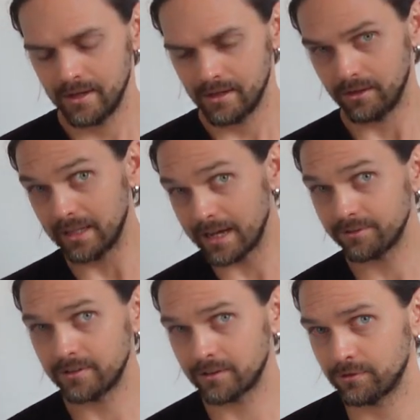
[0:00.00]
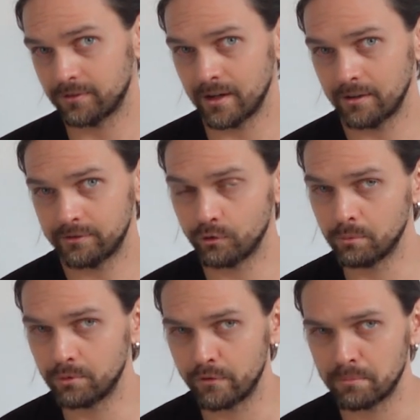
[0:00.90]
The last exercise for
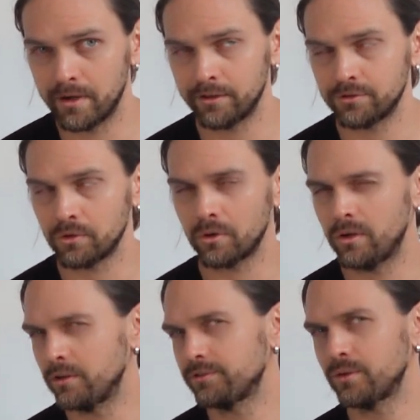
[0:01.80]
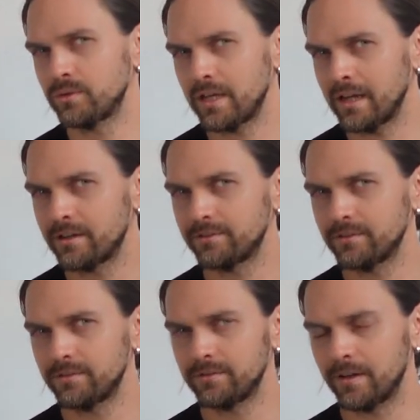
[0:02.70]
improving posture also
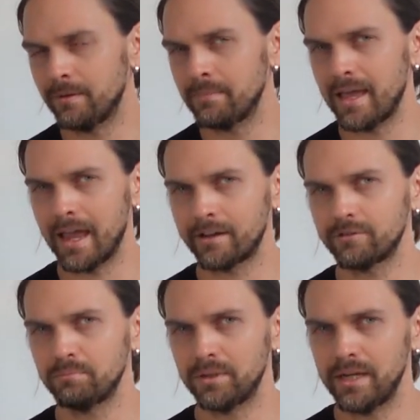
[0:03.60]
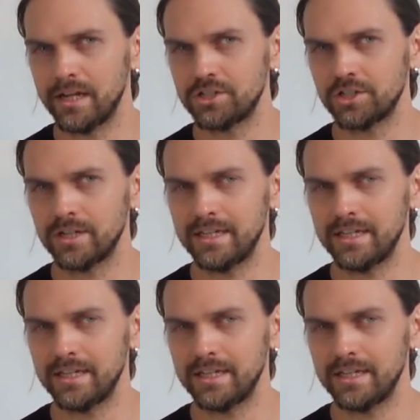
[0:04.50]
takes some explanation.